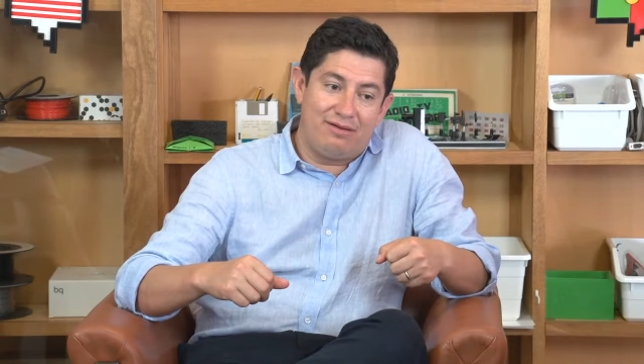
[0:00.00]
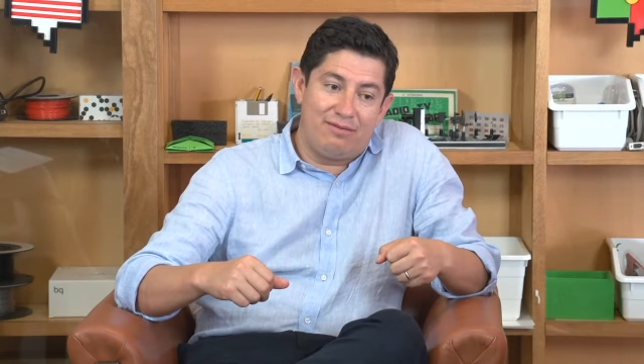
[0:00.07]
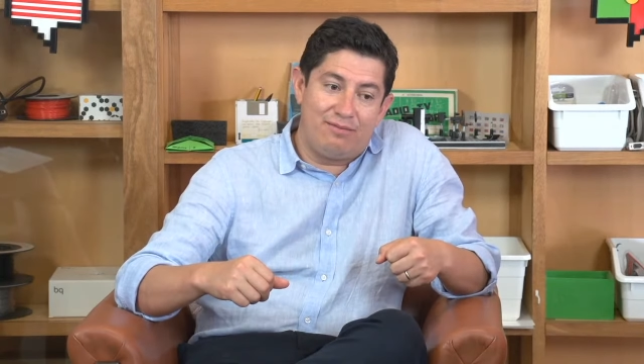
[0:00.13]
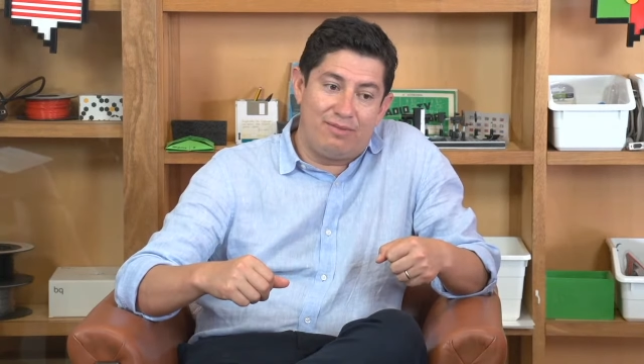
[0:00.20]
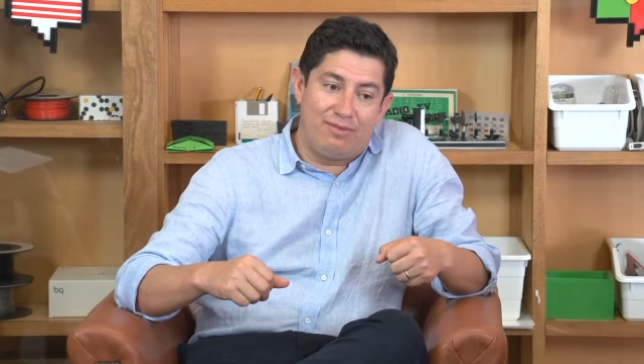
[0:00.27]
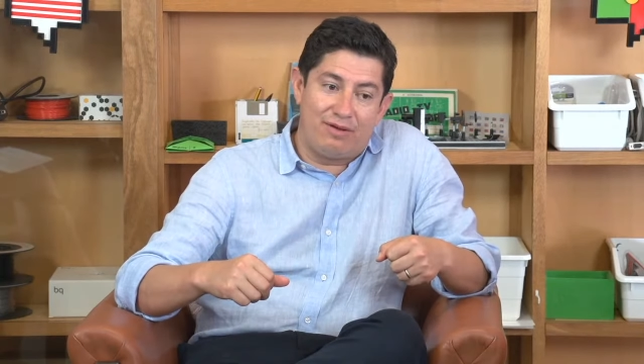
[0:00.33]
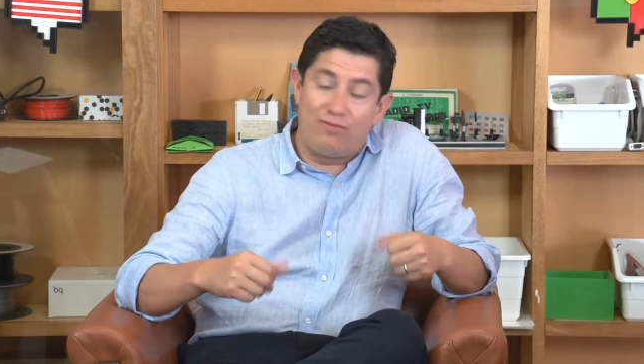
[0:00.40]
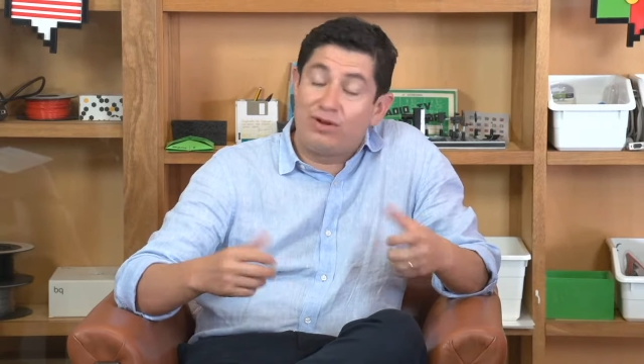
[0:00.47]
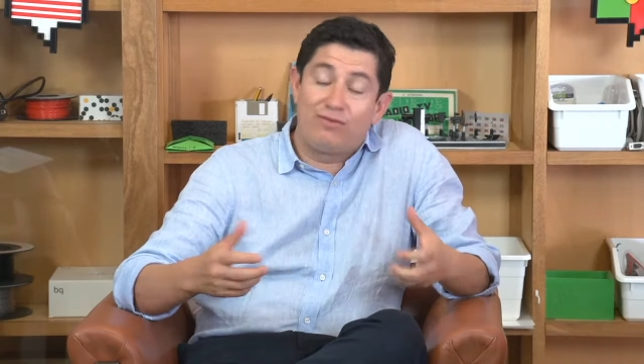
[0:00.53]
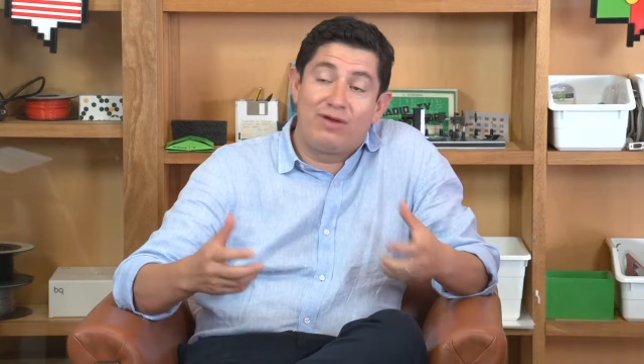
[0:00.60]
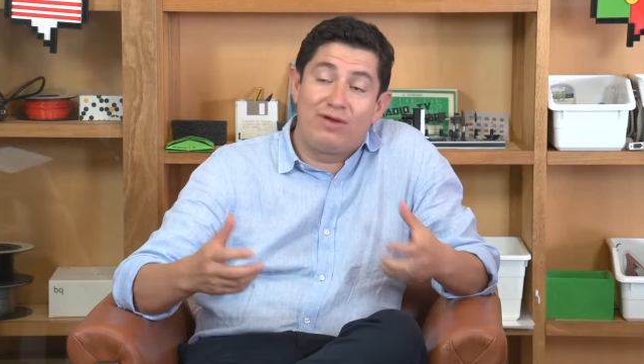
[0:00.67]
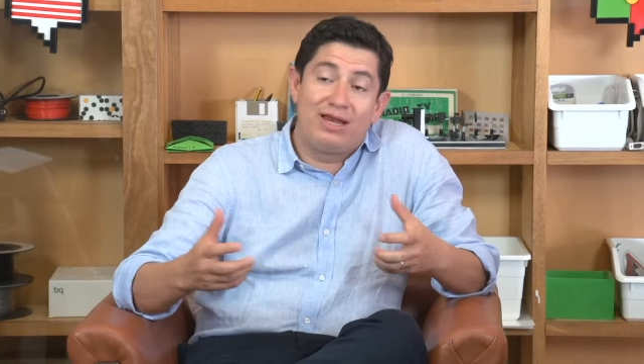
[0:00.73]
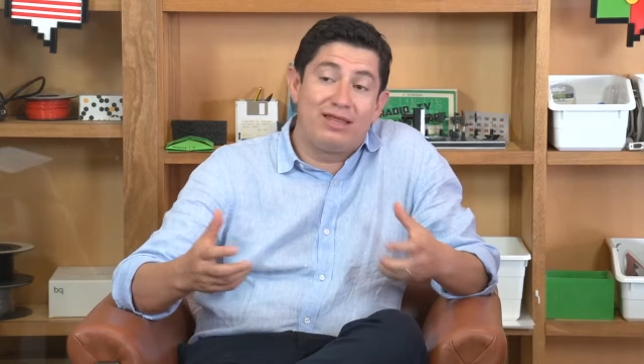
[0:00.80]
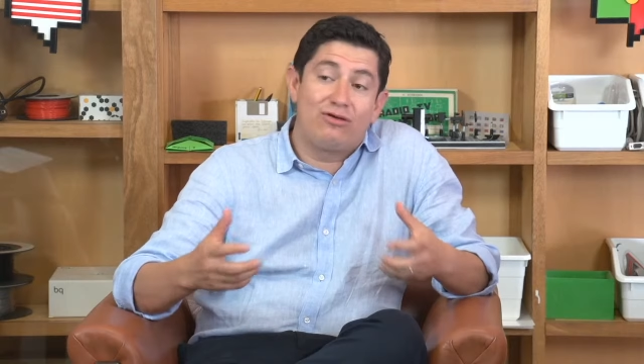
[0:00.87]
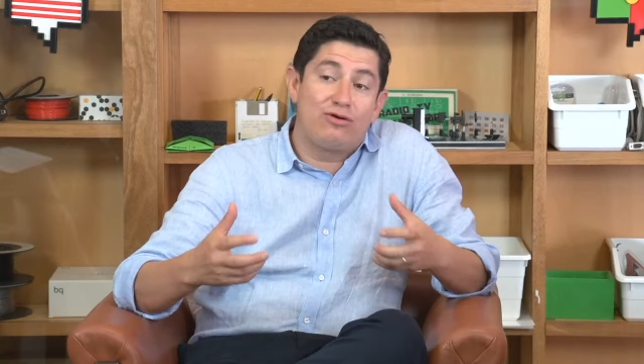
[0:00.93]
But we
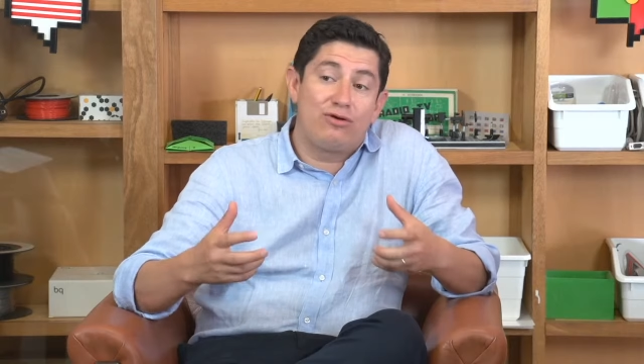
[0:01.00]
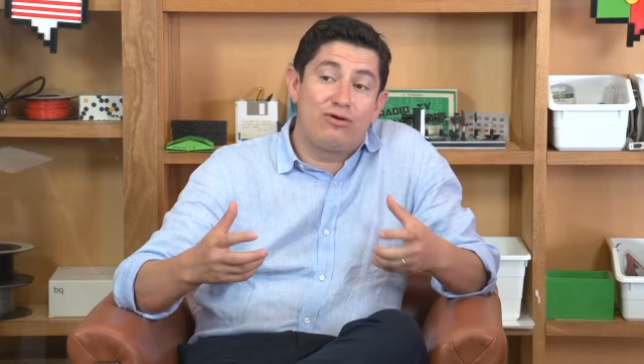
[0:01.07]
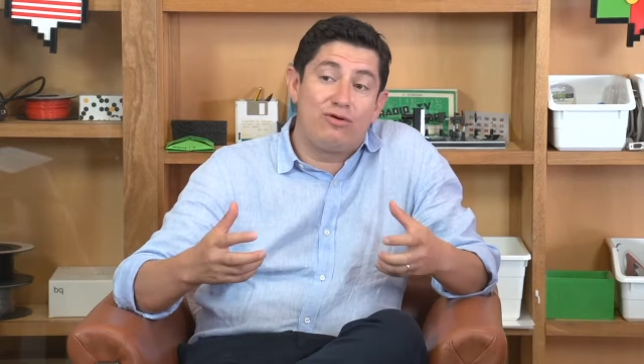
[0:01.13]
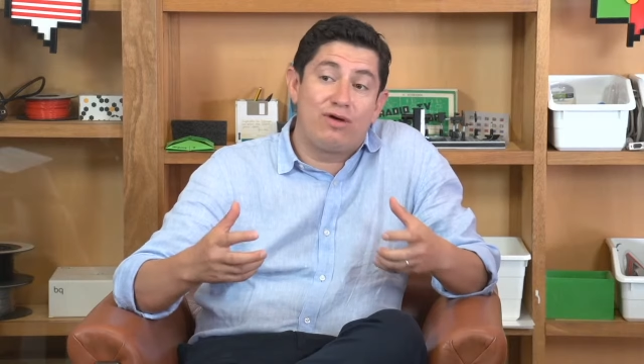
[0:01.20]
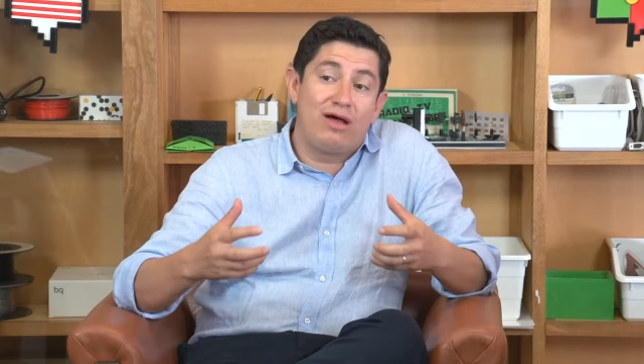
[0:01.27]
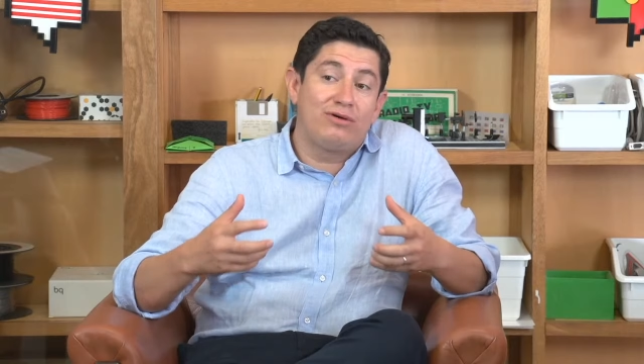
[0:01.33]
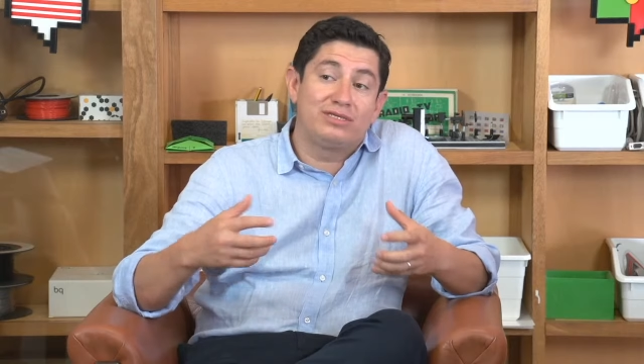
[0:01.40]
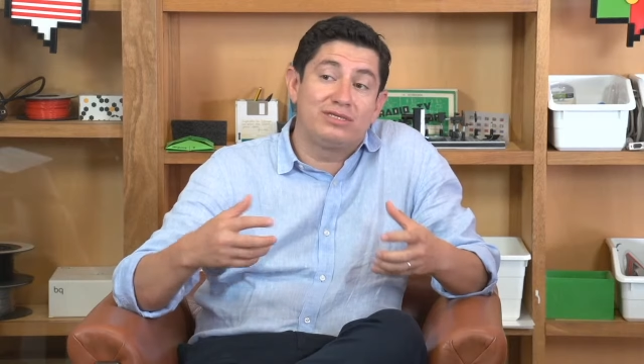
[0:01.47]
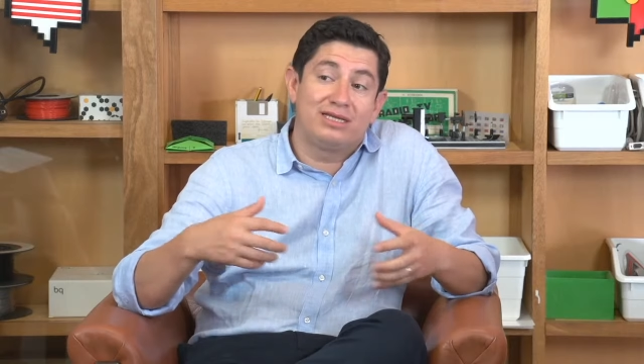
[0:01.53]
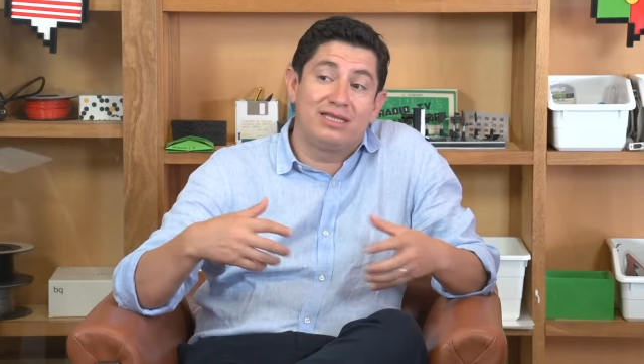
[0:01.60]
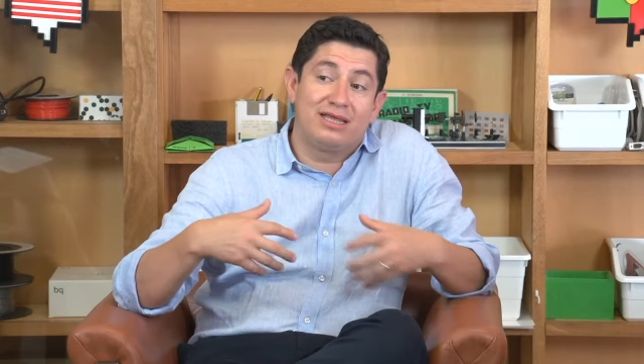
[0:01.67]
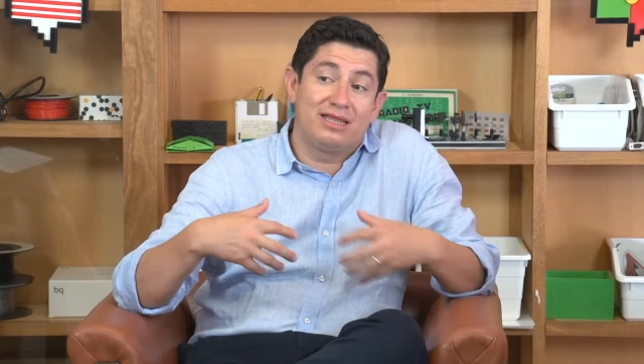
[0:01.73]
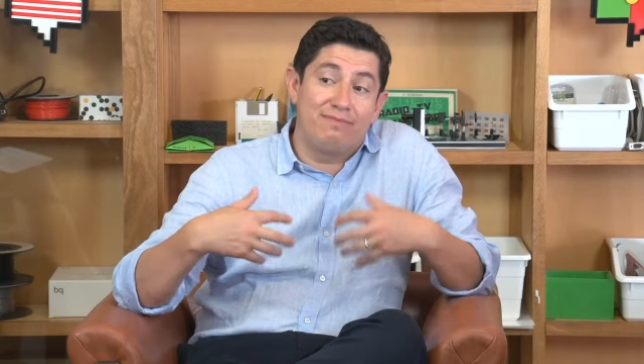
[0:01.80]
really don't know how is it that